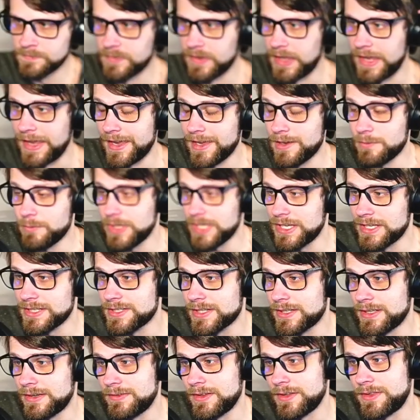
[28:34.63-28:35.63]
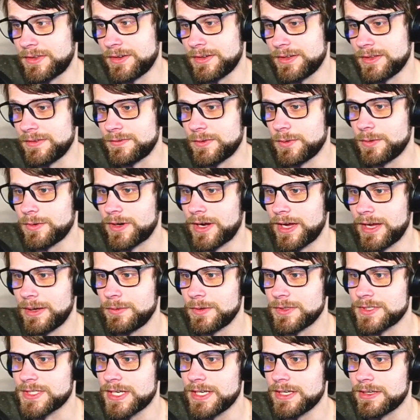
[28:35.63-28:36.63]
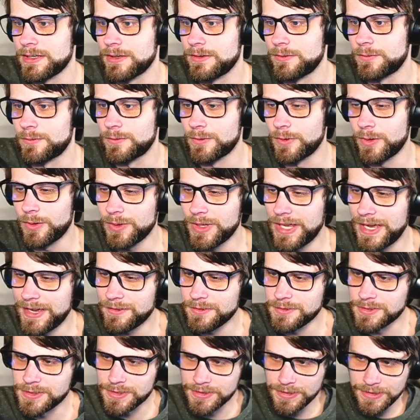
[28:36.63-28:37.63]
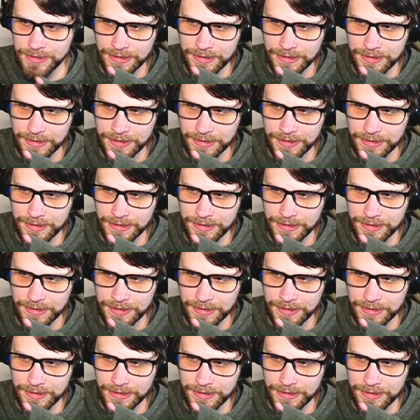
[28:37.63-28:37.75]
And we get to level 34. I will take it. Rollout?